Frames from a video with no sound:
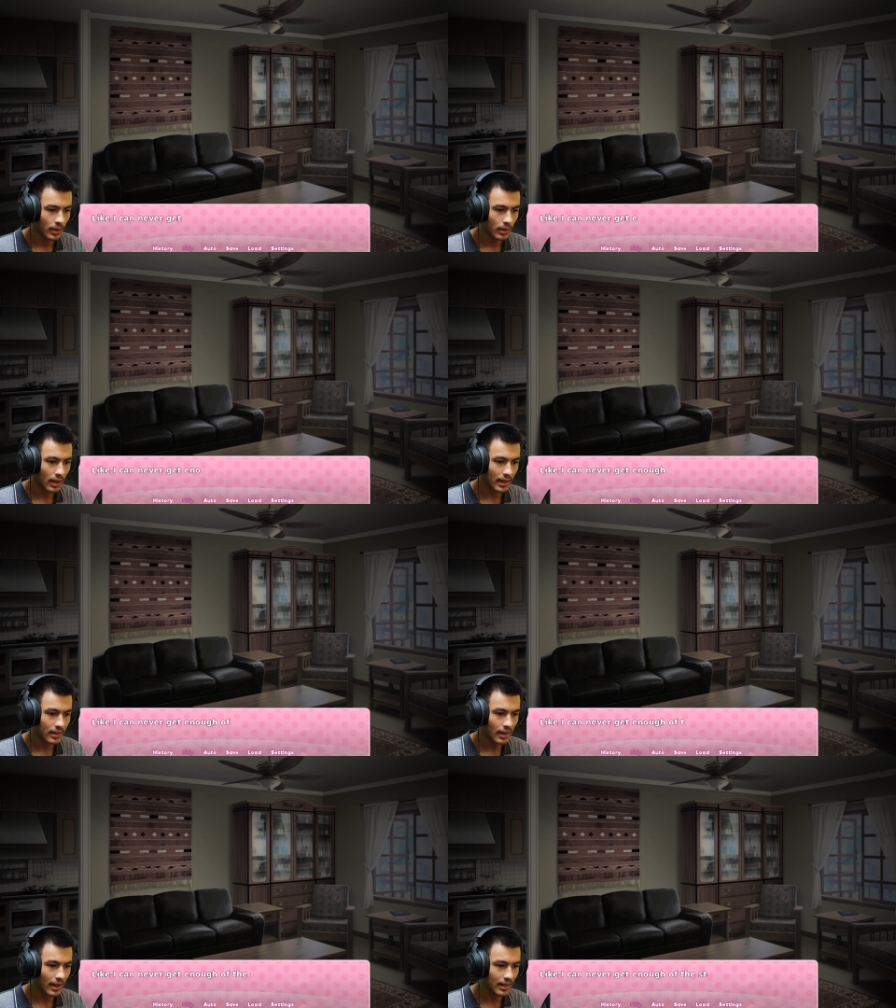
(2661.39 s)
Like
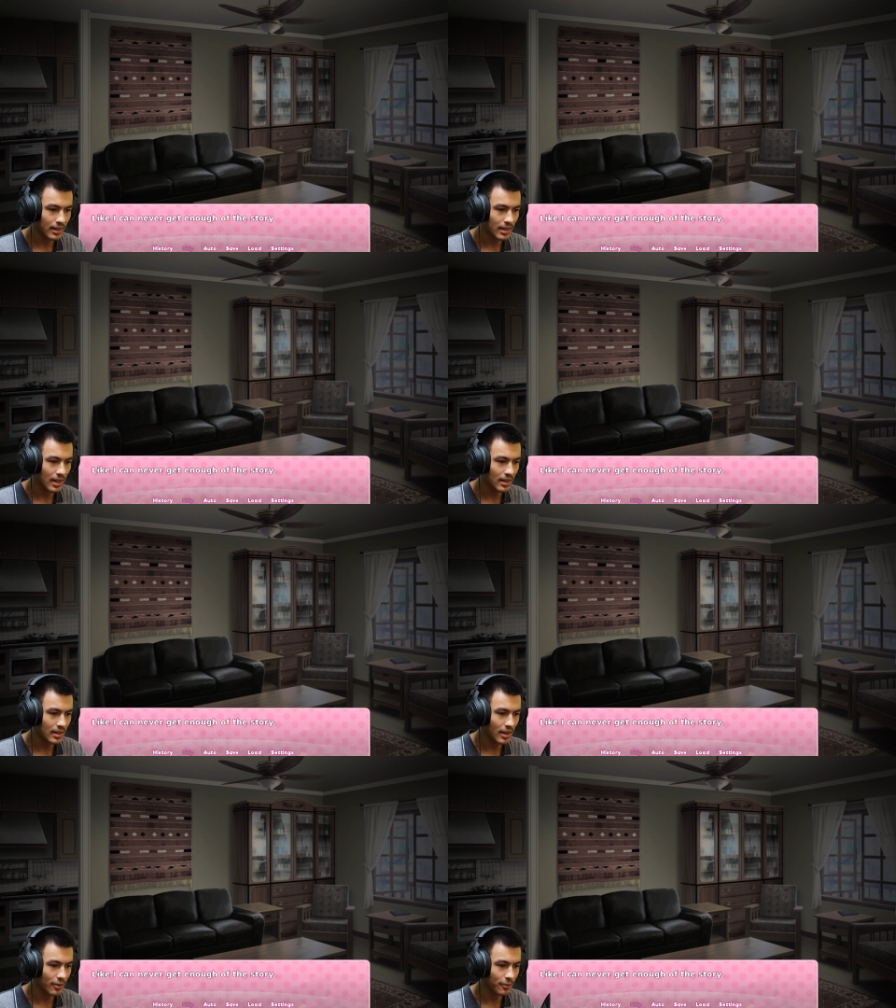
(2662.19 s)
I can get
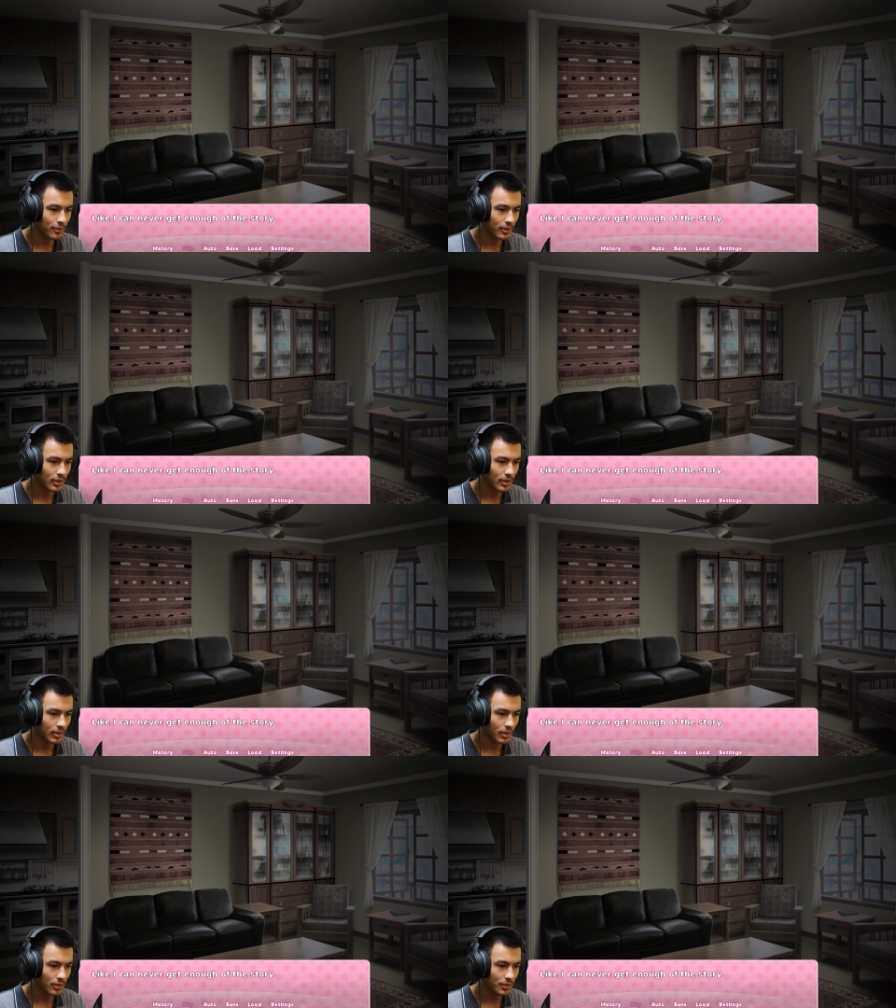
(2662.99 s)
enough
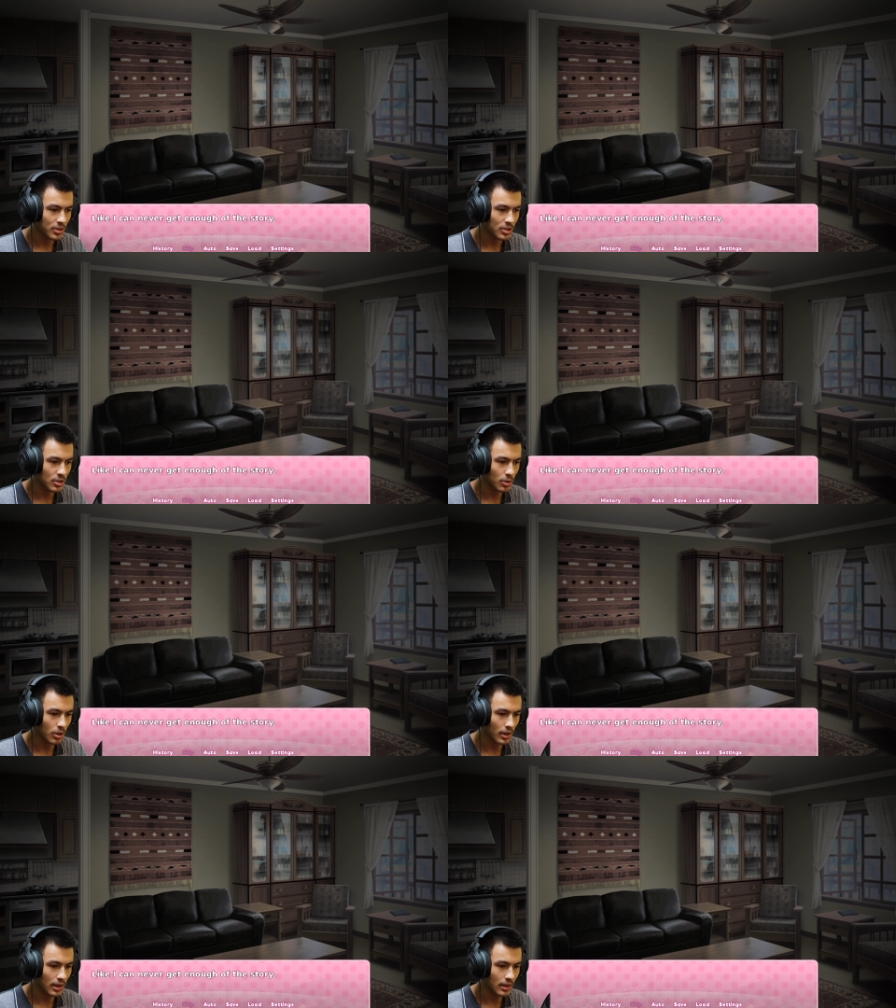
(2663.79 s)
of the story.